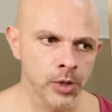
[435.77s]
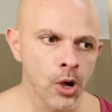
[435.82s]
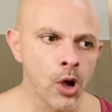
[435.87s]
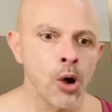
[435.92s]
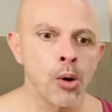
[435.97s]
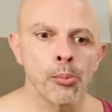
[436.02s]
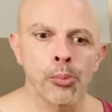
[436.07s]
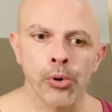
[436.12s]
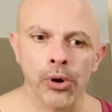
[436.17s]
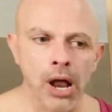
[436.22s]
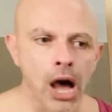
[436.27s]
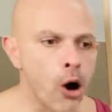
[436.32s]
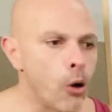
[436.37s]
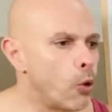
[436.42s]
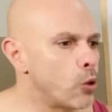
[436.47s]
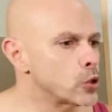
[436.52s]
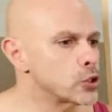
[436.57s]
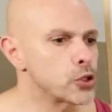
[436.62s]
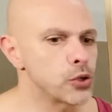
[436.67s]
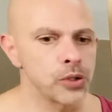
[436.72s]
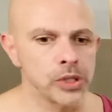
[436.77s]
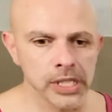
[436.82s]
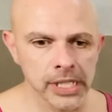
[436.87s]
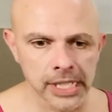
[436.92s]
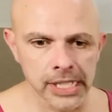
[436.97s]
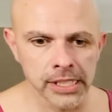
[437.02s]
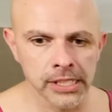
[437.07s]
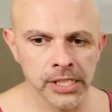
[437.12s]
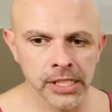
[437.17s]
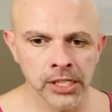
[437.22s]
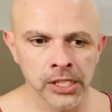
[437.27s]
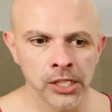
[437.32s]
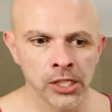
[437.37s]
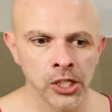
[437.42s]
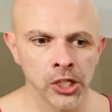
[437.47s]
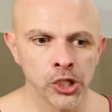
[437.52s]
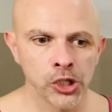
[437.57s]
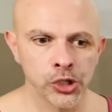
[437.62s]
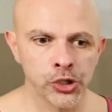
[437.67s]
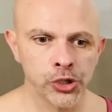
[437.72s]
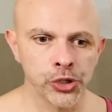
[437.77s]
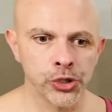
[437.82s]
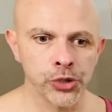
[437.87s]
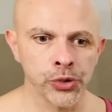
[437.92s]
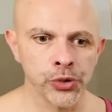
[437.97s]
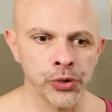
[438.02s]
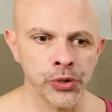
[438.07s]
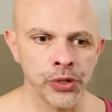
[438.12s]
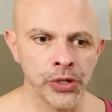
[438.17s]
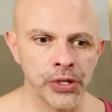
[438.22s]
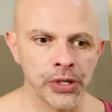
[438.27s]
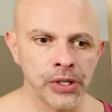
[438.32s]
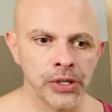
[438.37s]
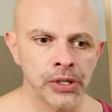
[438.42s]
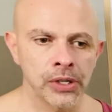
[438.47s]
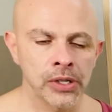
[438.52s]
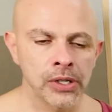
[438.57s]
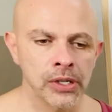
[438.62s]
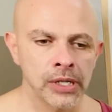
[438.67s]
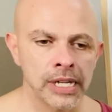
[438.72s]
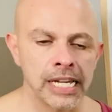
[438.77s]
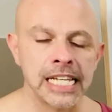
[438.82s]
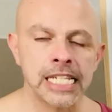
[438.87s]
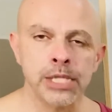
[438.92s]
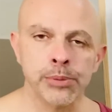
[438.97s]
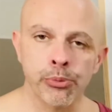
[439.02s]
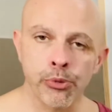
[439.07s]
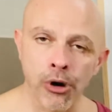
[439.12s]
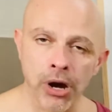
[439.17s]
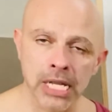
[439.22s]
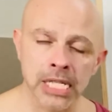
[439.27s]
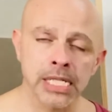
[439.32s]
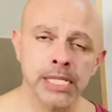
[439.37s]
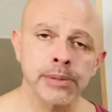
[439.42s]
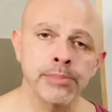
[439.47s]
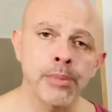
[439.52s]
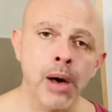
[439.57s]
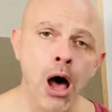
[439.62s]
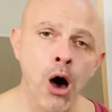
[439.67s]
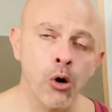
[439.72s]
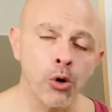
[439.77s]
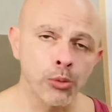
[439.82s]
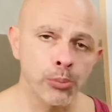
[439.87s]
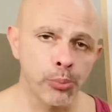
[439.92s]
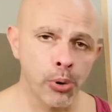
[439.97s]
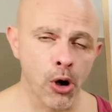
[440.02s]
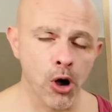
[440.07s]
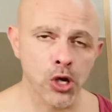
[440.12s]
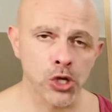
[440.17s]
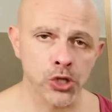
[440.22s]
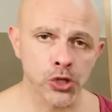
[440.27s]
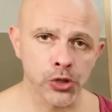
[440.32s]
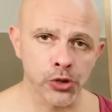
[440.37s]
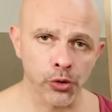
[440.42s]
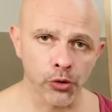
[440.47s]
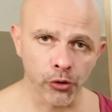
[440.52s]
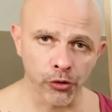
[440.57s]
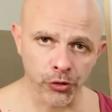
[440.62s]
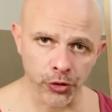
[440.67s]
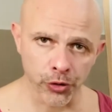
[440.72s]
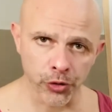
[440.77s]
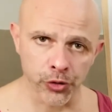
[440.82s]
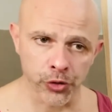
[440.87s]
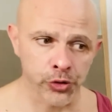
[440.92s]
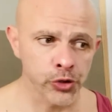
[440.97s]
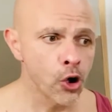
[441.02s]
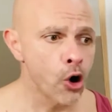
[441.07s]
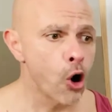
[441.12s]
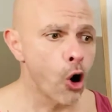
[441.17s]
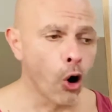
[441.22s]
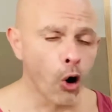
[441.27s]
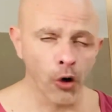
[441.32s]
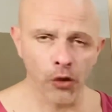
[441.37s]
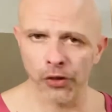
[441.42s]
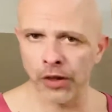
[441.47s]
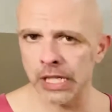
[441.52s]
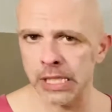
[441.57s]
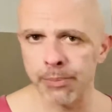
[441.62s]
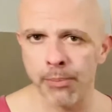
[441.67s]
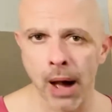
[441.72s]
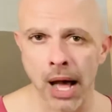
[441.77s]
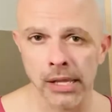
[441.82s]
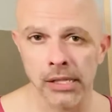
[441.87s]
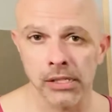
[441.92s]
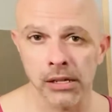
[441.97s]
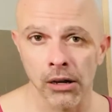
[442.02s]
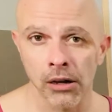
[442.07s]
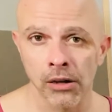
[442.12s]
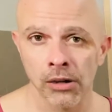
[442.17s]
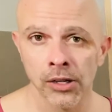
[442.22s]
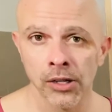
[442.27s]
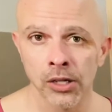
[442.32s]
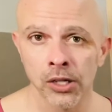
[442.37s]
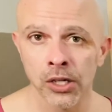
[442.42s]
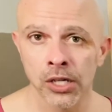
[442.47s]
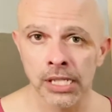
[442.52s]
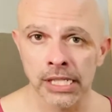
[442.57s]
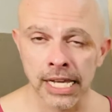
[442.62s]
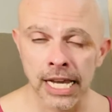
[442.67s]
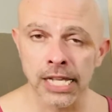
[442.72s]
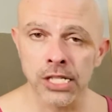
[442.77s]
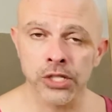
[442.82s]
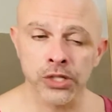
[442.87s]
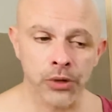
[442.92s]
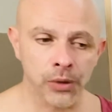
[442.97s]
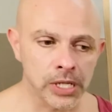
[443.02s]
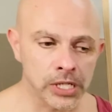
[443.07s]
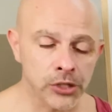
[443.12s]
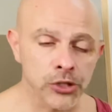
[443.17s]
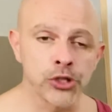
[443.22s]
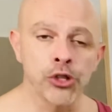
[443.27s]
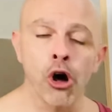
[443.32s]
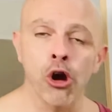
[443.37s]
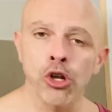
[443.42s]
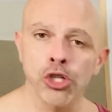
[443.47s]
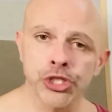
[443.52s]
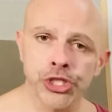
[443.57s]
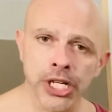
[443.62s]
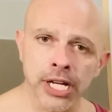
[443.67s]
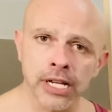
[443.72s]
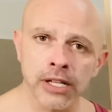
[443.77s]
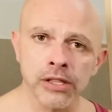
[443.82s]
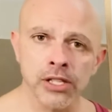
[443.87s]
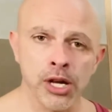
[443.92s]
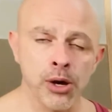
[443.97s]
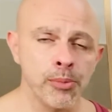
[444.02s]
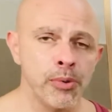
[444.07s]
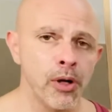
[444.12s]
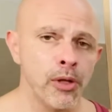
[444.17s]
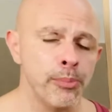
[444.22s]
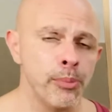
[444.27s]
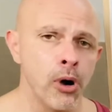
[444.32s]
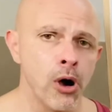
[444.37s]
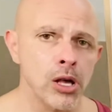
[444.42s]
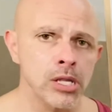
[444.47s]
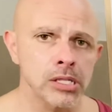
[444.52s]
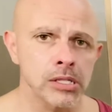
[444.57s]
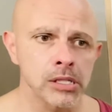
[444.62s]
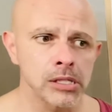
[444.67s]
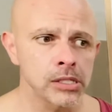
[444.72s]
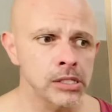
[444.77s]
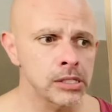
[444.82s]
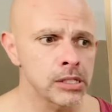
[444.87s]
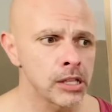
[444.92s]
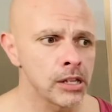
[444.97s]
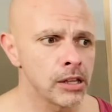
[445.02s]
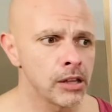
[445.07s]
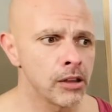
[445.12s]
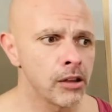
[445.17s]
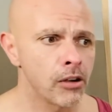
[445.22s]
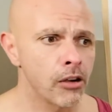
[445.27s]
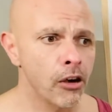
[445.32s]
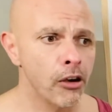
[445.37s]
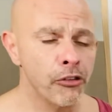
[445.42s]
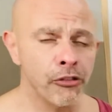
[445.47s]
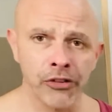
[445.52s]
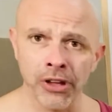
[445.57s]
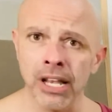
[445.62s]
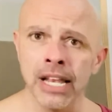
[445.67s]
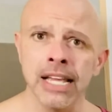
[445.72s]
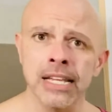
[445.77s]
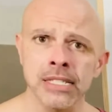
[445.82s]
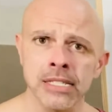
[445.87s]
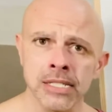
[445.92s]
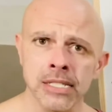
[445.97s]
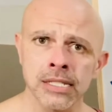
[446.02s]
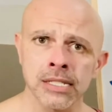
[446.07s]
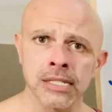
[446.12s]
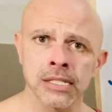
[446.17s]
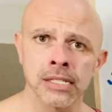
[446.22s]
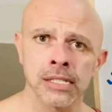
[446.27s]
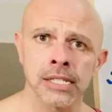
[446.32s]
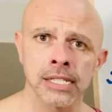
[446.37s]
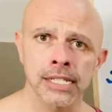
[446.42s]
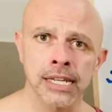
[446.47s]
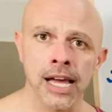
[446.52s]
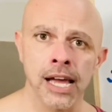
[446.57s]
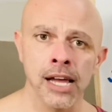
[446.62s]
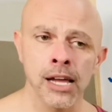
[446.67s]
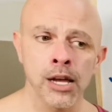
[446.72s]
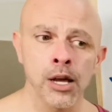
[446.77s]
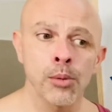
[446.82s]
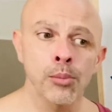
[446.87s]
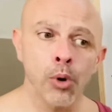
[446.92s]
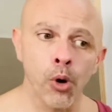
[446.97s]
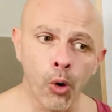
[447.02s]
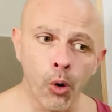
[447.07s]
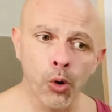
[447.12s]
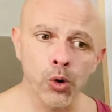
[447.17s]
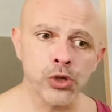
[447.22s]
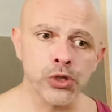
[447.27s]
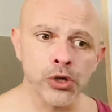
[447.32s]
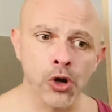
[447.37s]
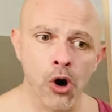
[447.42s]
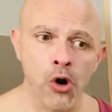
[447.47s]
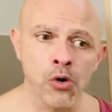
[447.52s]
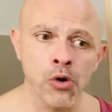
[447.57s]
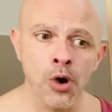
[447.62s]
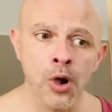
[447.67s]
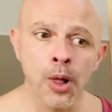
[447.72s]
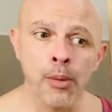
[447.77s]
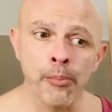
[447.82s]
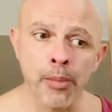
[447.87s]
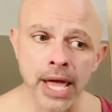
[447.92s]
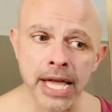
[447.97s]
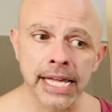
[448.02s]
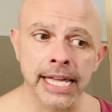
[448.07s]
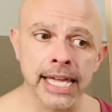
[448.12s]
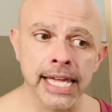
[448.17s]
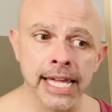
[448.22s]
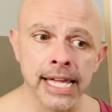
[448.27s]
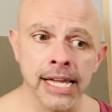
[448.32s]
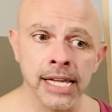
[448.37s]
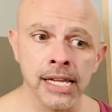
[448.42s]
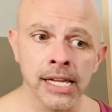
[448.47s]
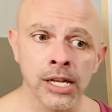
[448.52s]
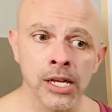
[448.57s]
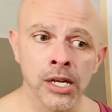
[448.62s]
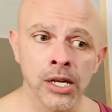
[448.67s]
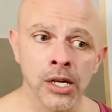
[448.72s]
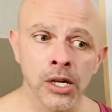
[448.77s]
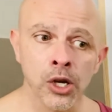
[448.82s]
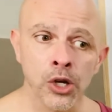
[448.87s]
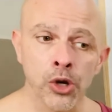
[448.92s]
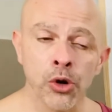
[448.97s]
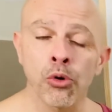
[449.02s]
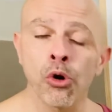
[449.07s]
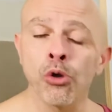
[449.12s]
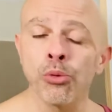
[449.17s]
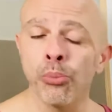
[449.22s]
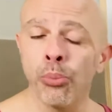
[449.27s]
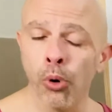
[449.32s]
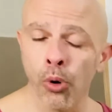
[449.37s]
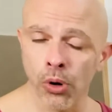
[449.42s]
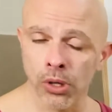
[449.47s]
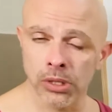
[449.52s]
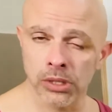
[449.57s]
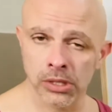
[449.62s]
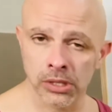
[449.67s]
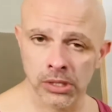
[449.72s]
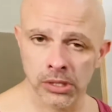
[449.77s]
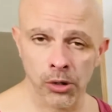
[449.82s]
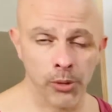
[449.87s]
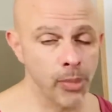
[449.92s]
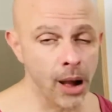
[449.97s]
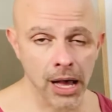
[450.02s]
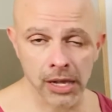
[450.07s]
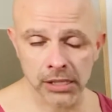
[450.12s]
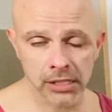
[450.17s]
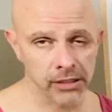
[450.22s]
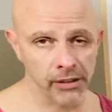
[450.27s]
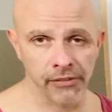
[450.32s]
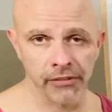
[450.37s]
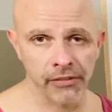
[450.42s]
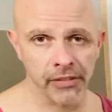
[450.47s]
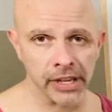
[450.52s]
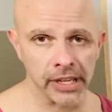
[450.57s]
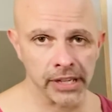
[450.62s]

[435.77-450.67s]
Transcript: but I also need to express my own personal views on this matter. Yes, so it's acknowledging the other person's feelings, yeah, but also making your own point about something.